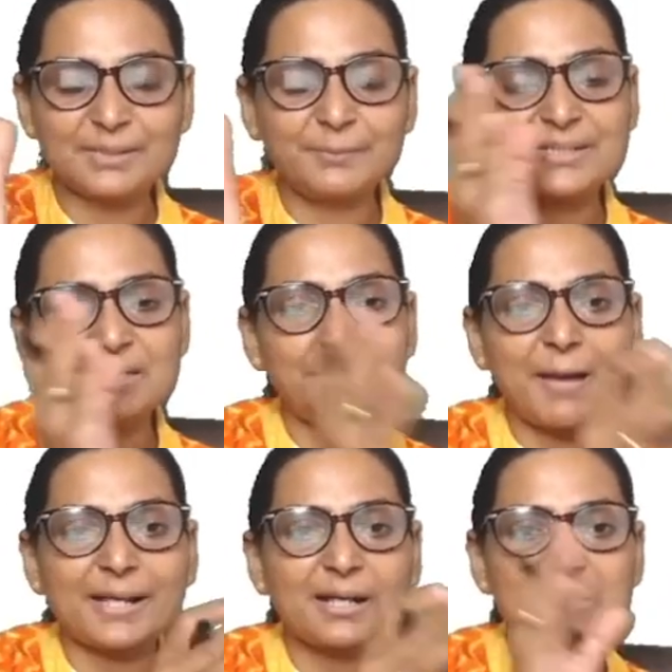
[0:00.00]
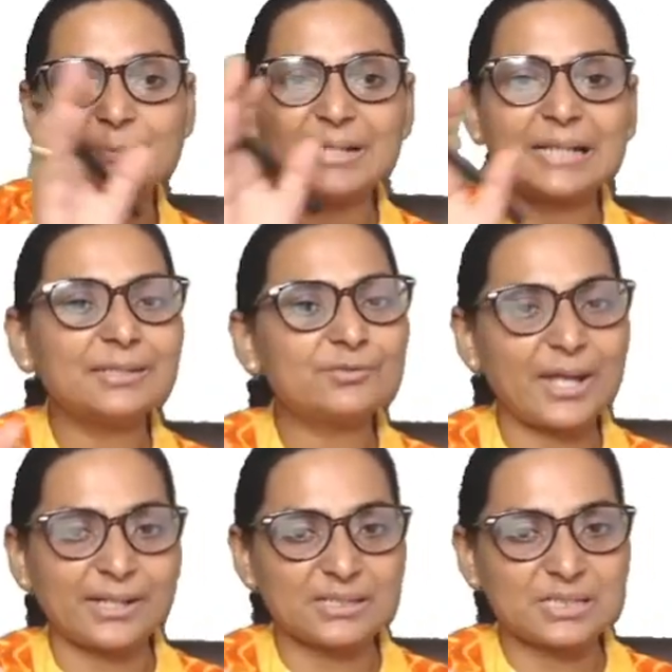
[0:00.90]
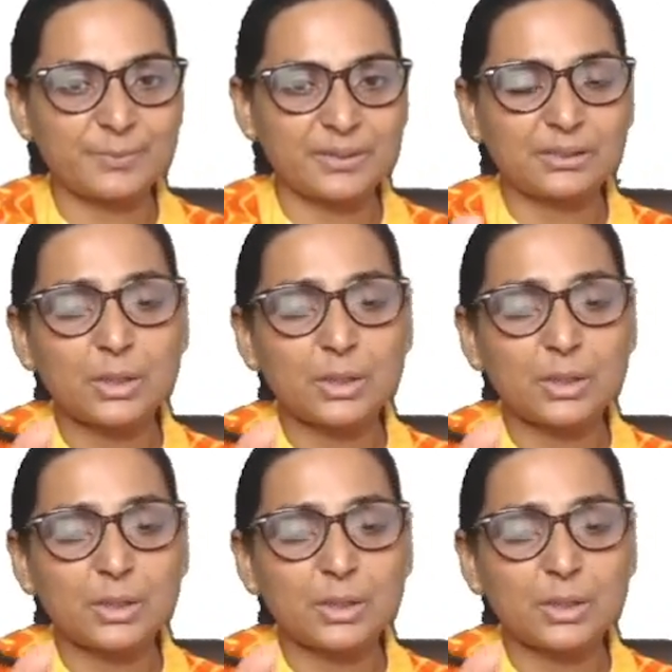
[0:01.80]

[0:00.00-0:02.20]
That means the bicuspid and the tricuspid.